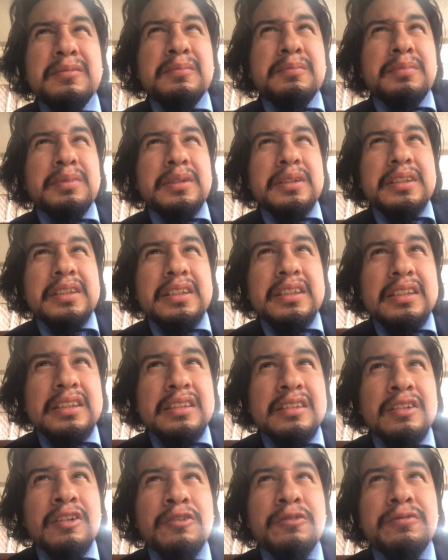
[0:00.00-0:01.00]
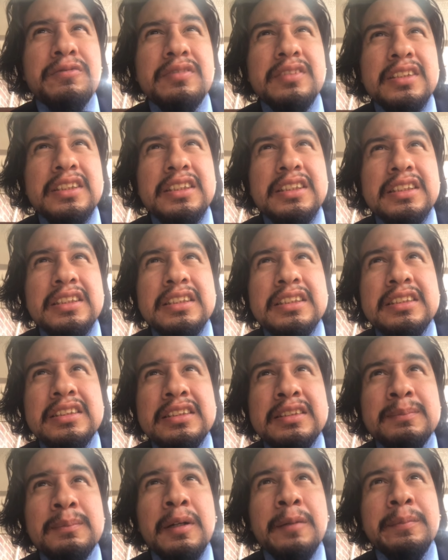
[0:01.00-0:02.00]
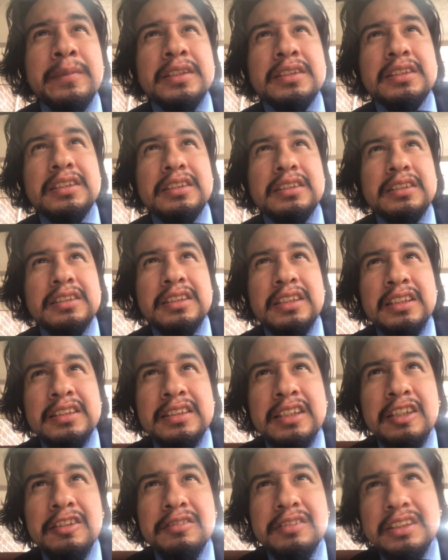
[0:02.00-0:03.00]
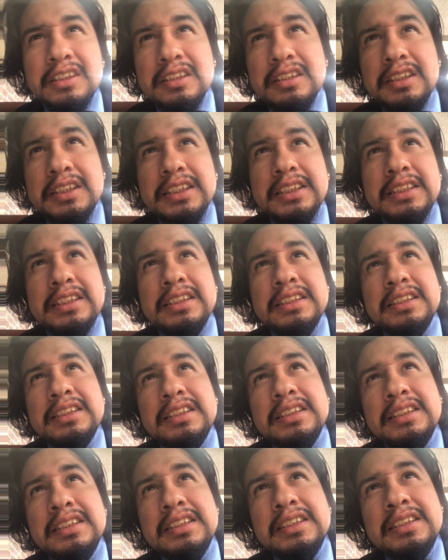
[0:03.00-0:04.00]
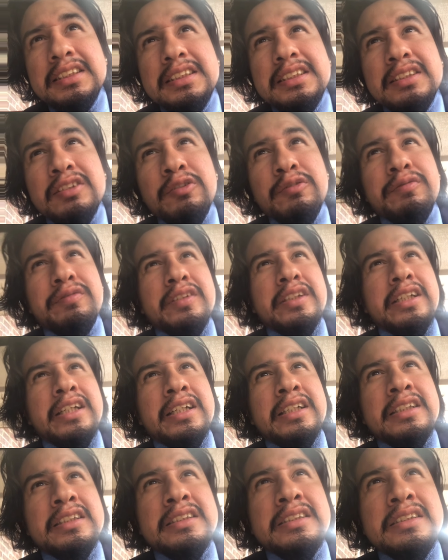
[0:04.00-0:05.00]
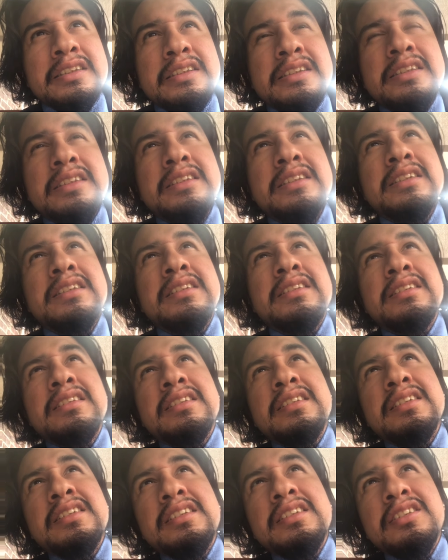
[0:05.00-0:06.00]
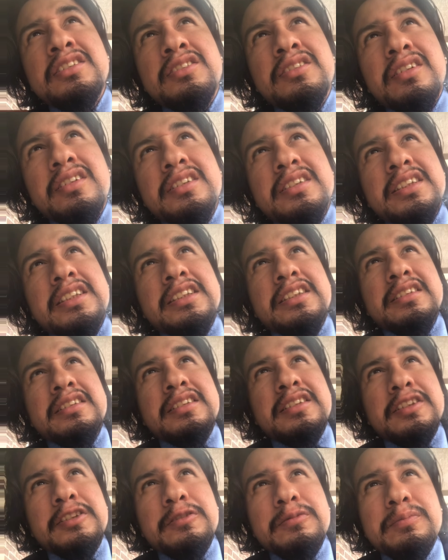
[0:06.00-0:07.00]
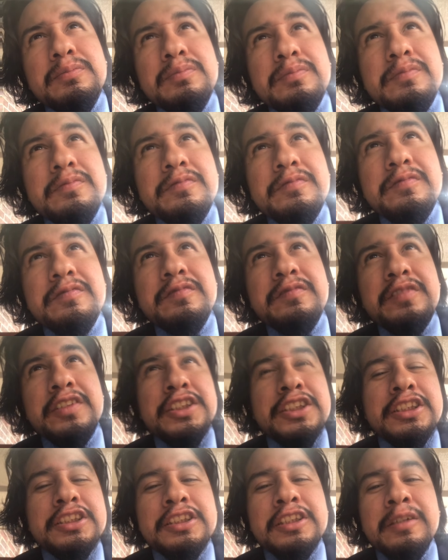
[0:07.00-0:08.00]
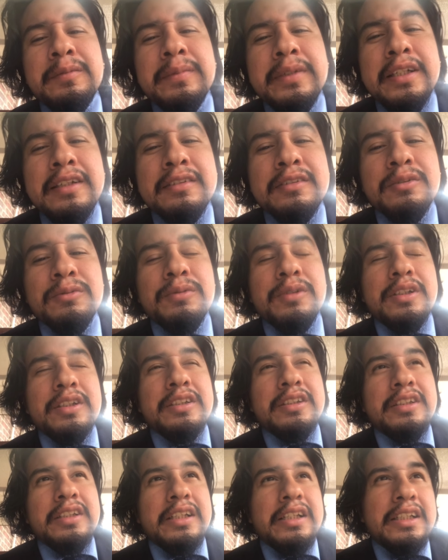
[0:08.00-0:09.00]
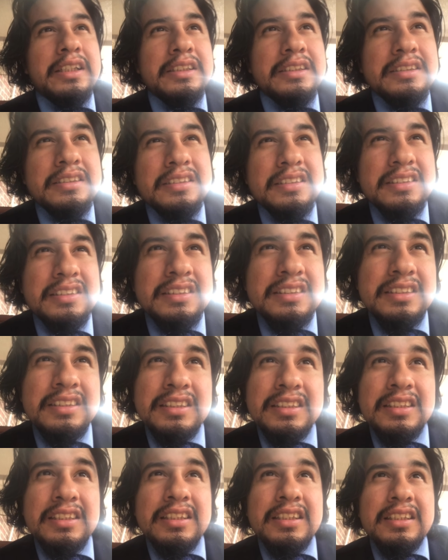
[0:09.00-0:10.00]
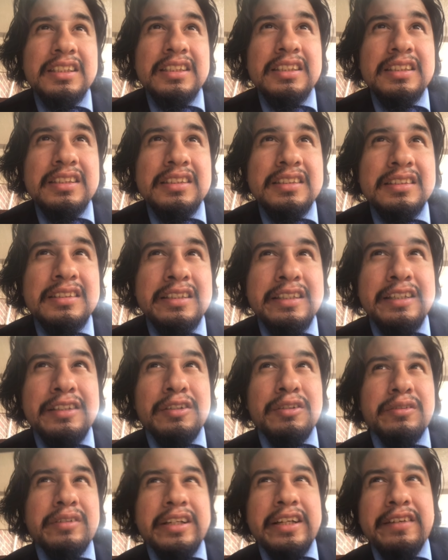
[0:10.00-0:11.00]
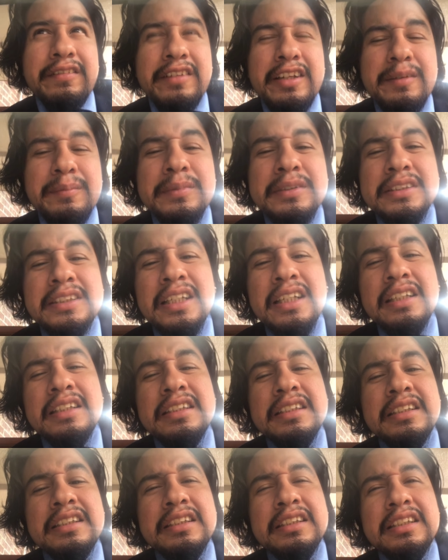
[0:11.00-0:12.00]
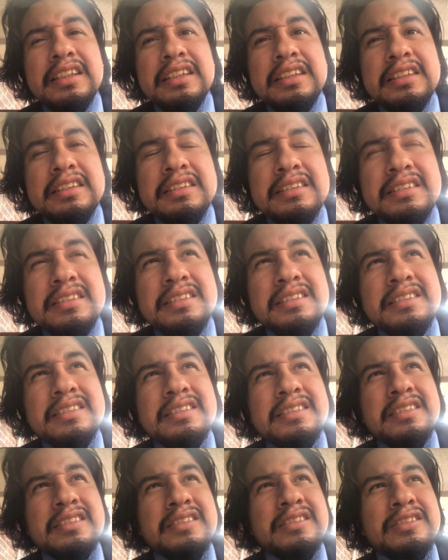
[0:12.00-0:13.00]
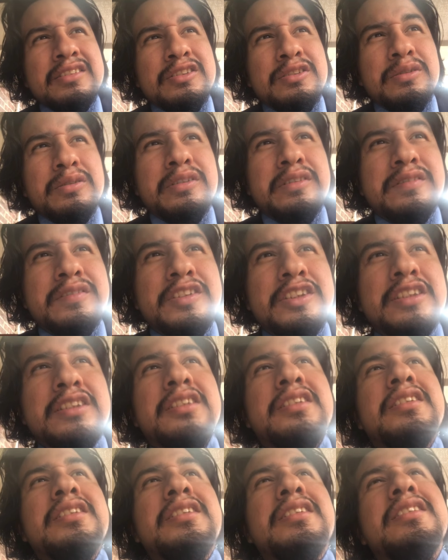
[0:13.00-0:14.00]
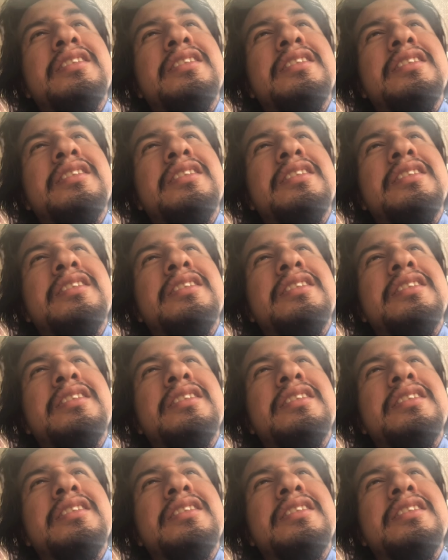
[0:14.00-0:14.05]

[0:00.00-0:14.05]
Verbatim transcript: but uh, hopefully my message gets out there and hopefully I can start seeing some fishes coming out the water that that don't have that mentality and sort of just